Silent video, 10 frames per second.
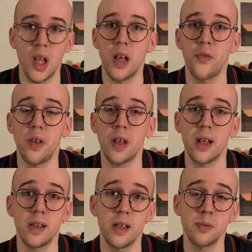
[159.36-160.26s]
I think
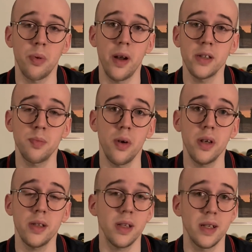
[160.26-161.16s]
at this price
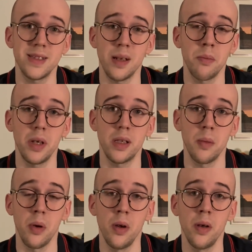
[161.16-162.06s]
point, it's
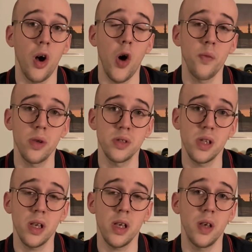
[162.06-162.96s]
unbeatable.
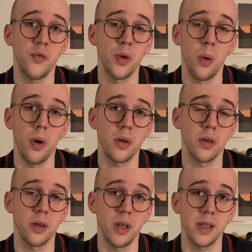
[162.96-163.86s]
Obviously, if you
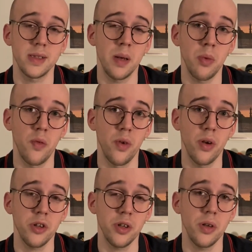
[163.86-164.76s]
order the assembled
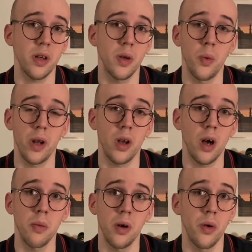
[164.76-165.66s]
version, it will
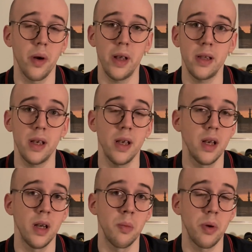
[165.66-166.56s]
come already
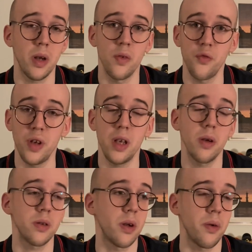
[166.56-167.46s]

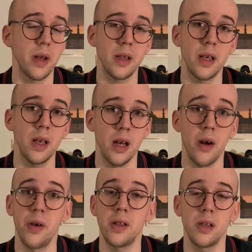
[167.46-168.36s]
pre-configured,
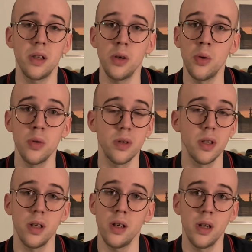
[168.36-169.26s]
already
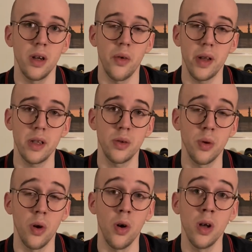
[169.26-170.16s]
tuned, ready to
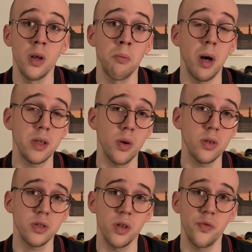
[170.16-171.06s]
go. But
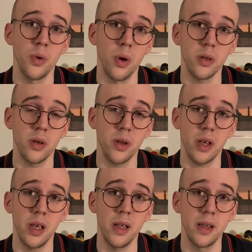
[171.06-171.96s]
also, if you order the
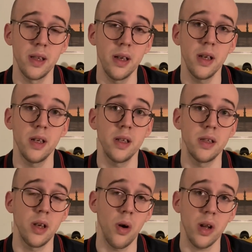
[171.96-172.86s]
kit,
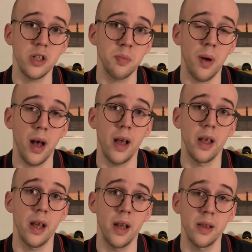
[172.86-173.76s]
the Orange
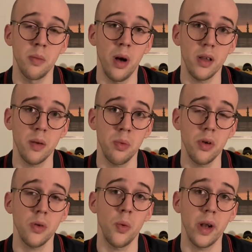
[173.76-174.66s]
Pi and the
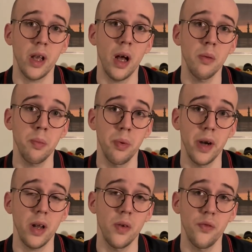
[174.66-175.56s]
motherboard will come
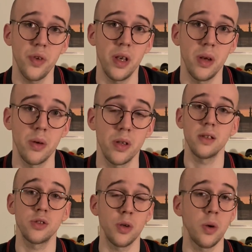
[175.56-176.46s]
pre-configured.
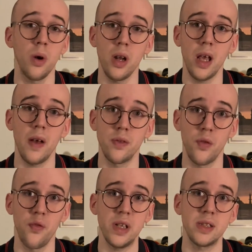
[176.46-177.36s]
So you only have to
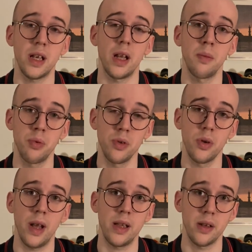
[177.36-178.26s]
physically put
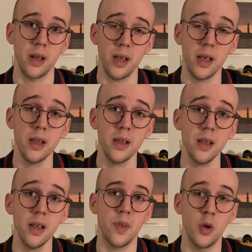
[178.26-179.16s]
together the
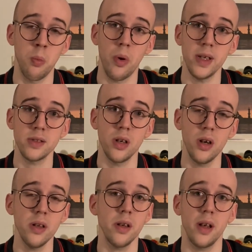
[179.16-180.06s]
kit, you press
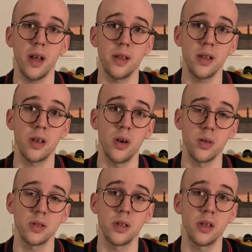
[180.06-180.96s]
on and it
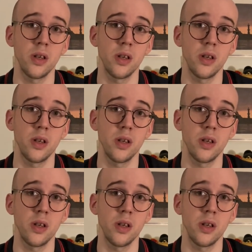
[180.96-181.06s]
goes.